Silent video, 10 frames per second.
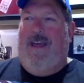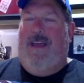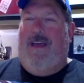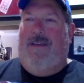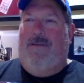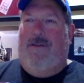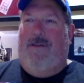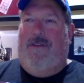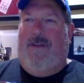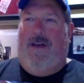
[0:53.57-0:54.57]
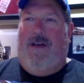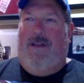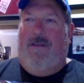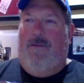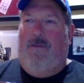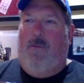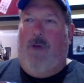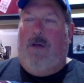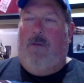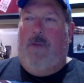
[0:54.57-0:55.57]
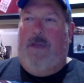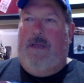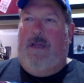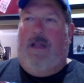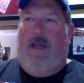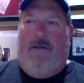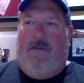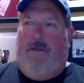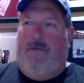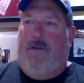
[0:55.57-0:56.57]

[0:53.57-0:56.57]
Yeah, it was a wild weekend, a lot of stuff to